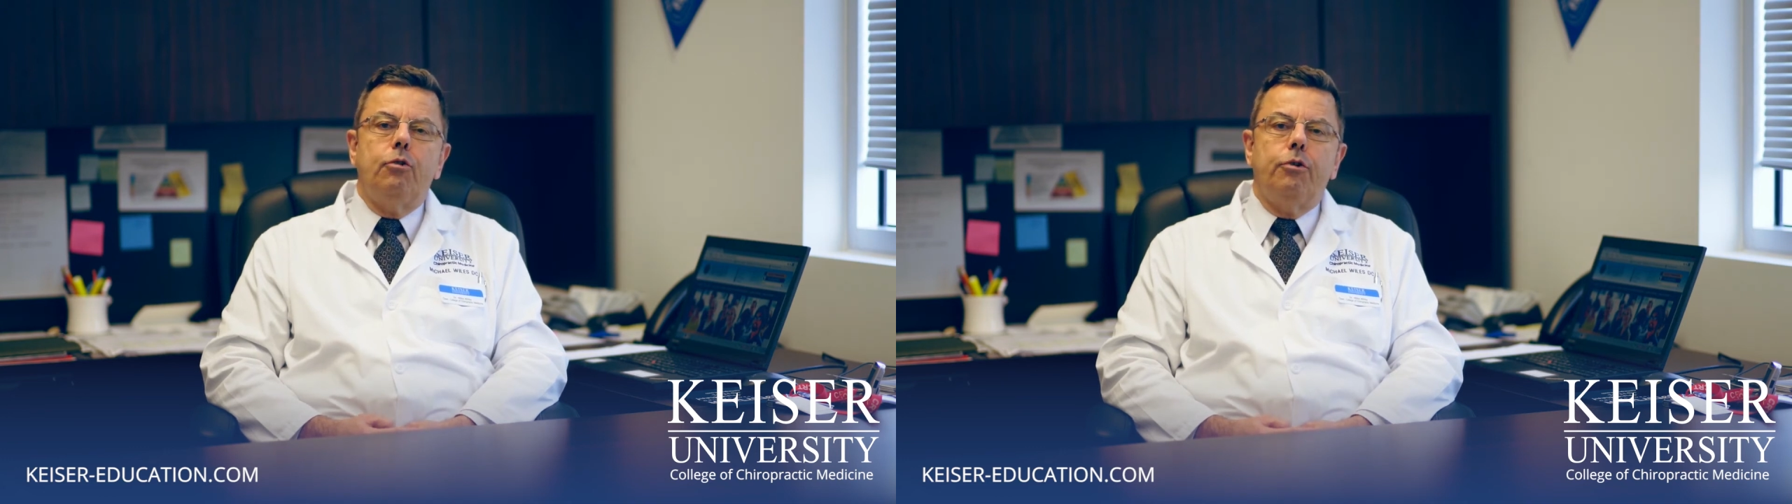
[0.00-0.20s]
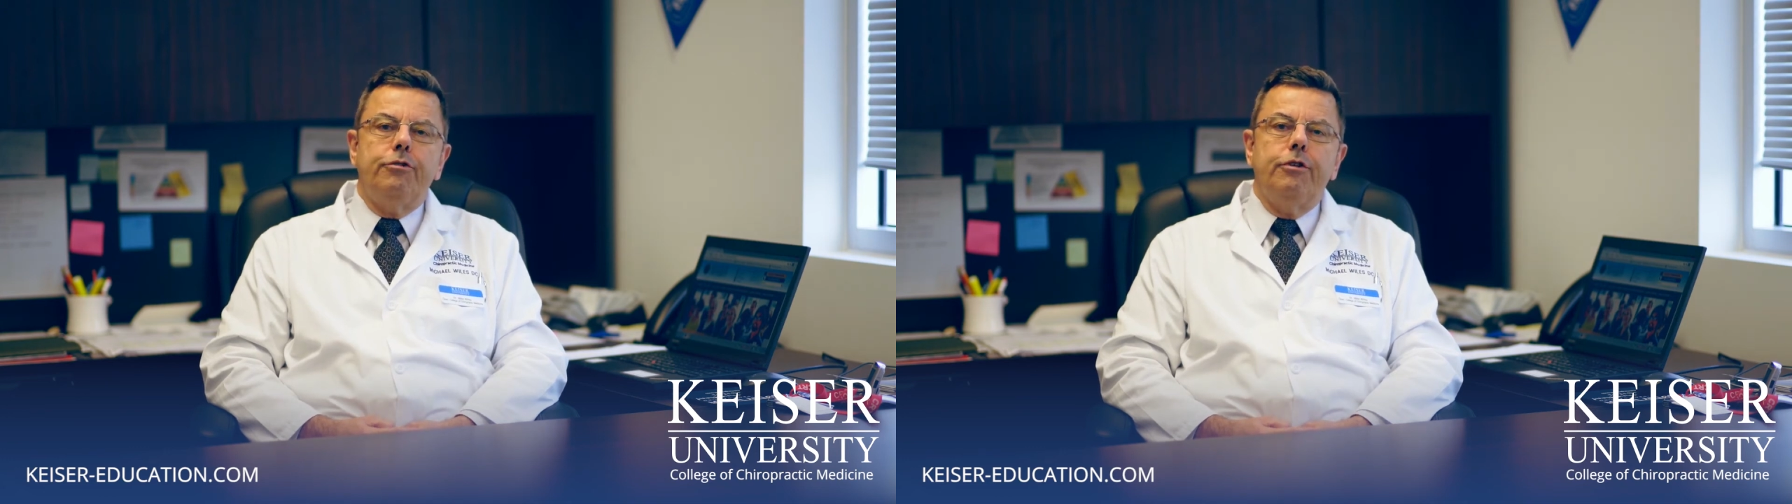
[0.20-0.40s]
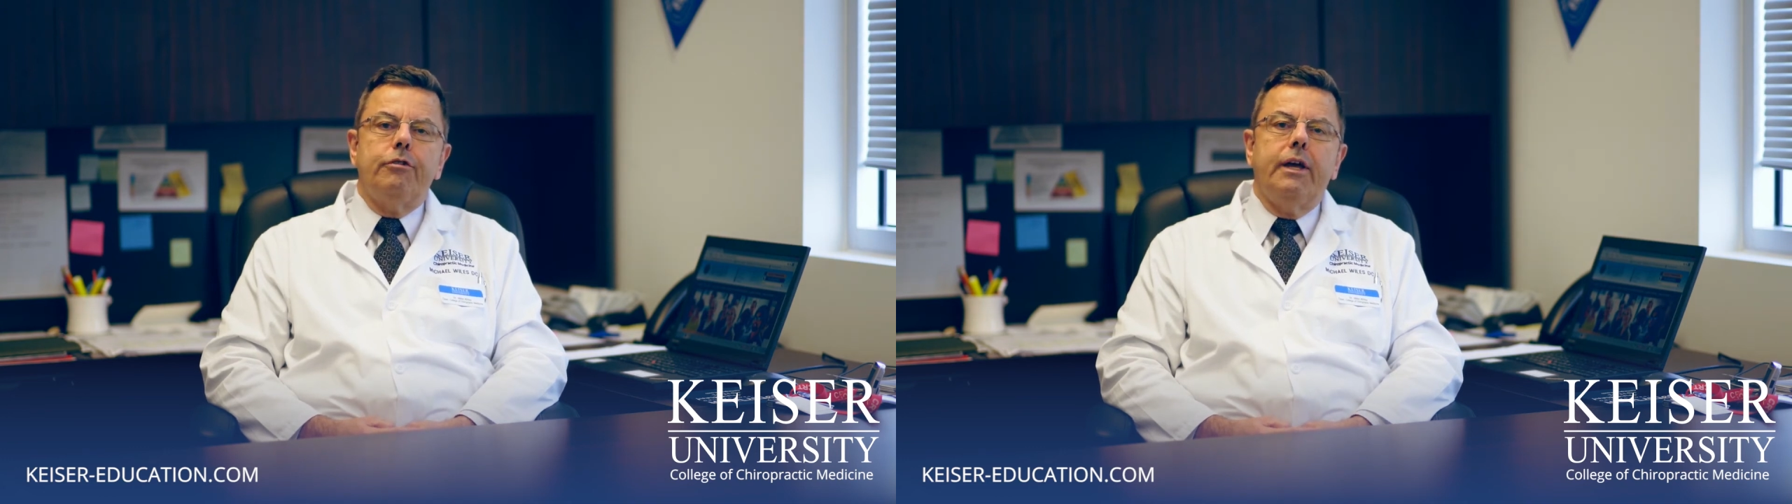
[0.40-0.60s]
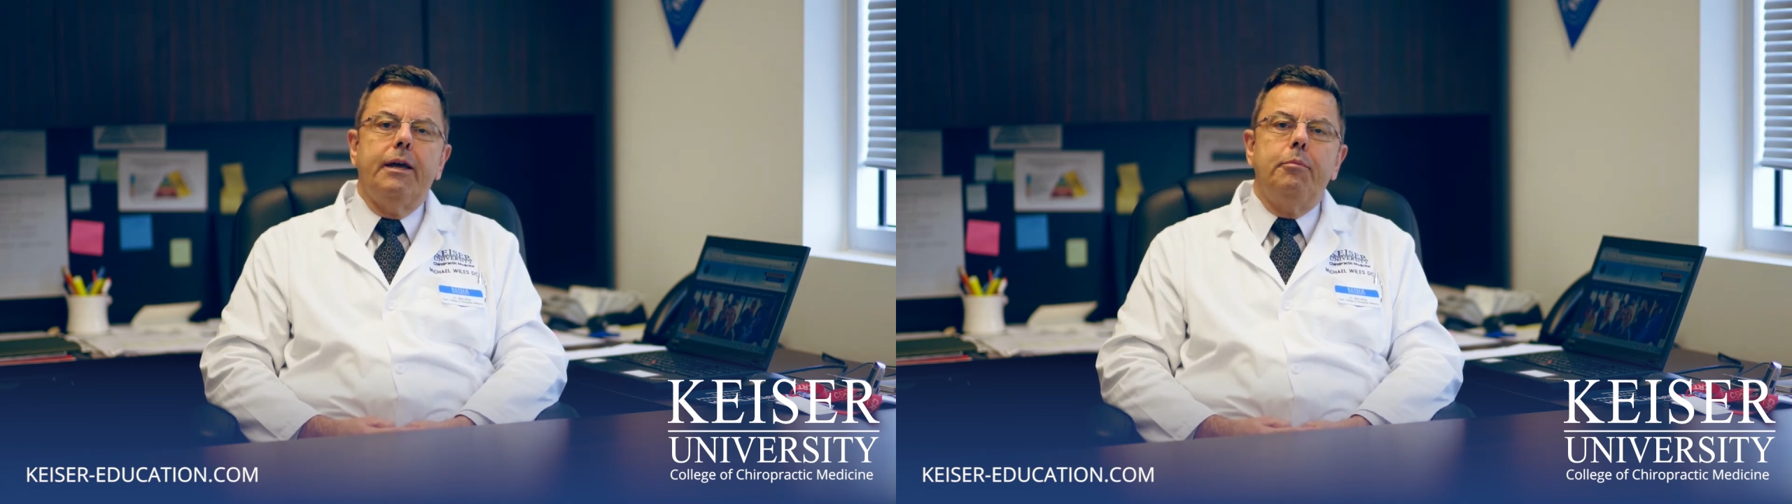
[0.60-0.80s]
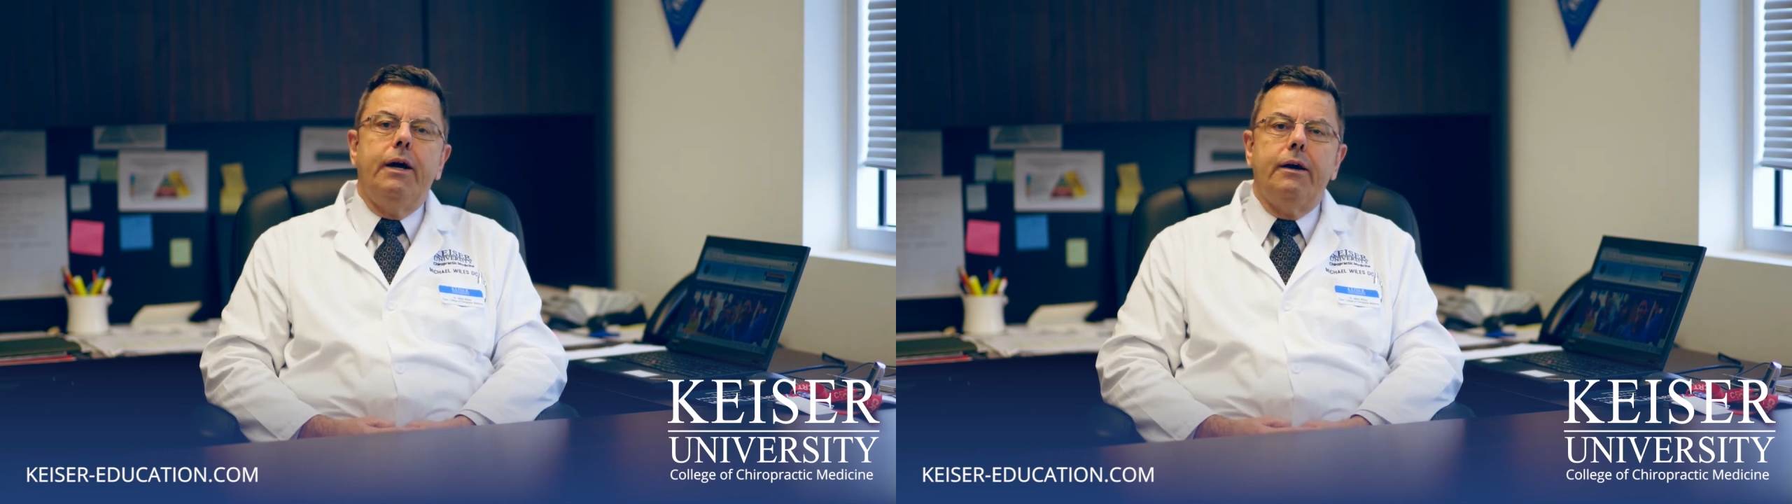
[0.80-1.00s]
courses
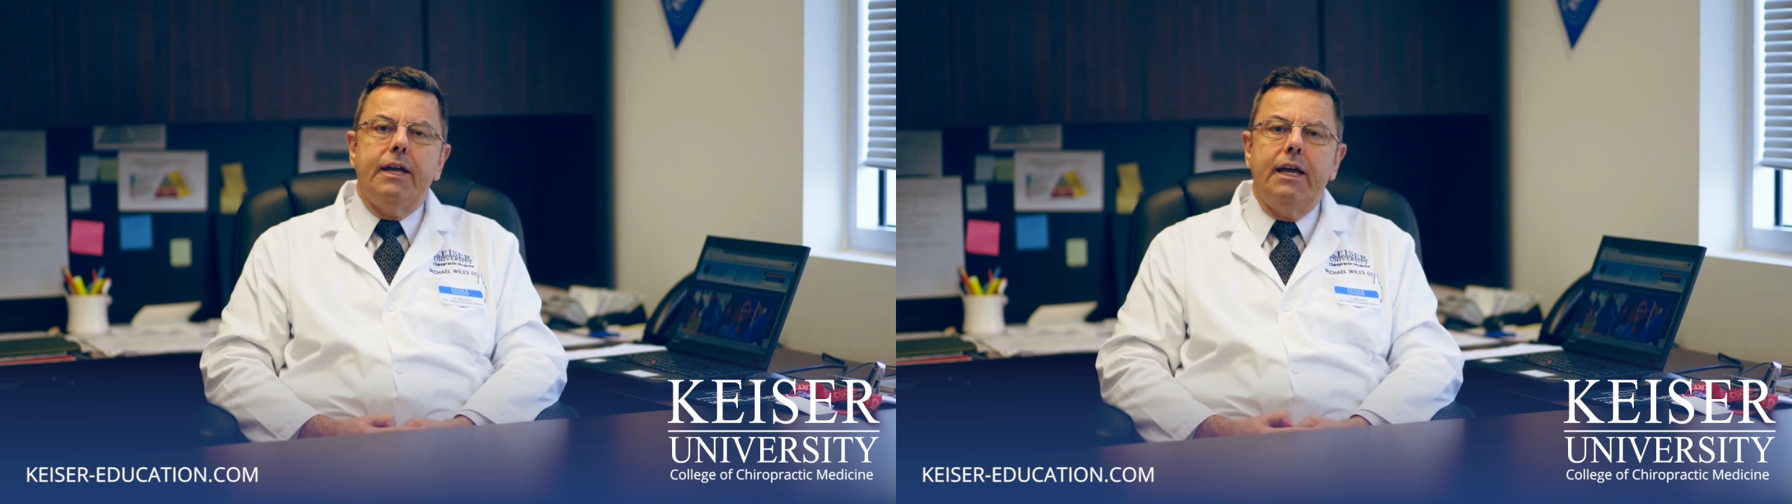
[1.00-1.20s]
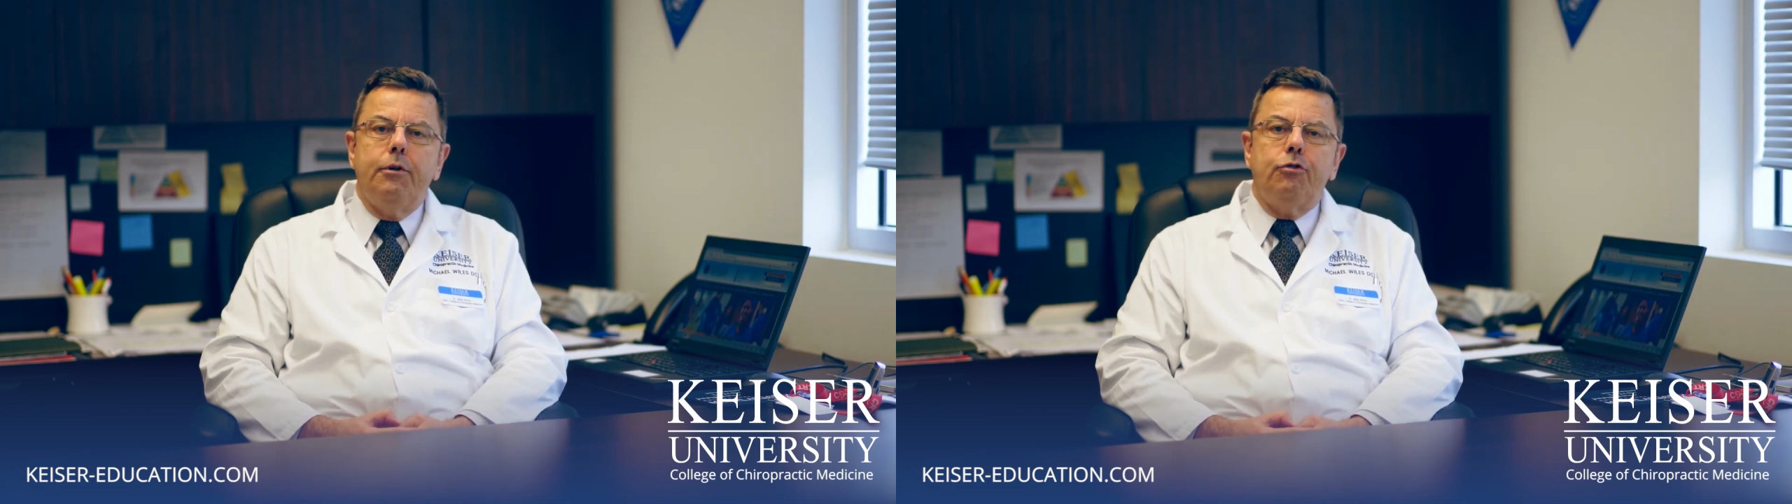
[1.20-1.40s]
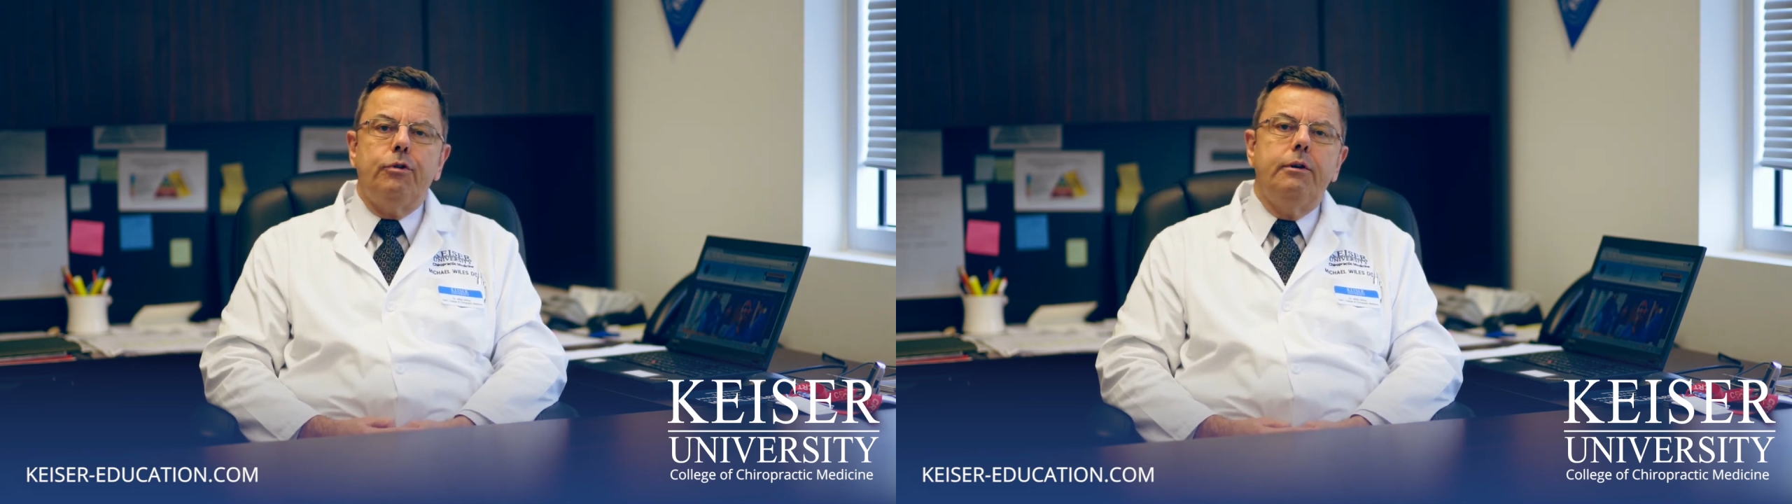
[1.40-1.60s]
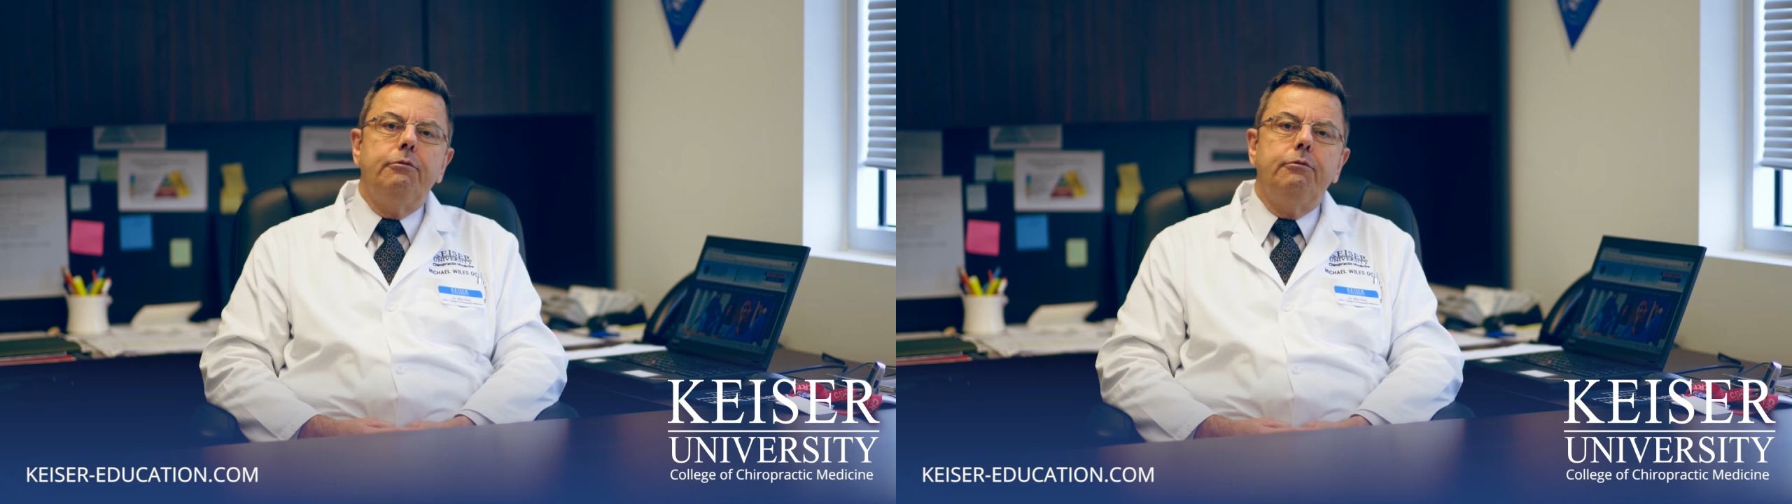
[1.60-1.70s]
like biochemistry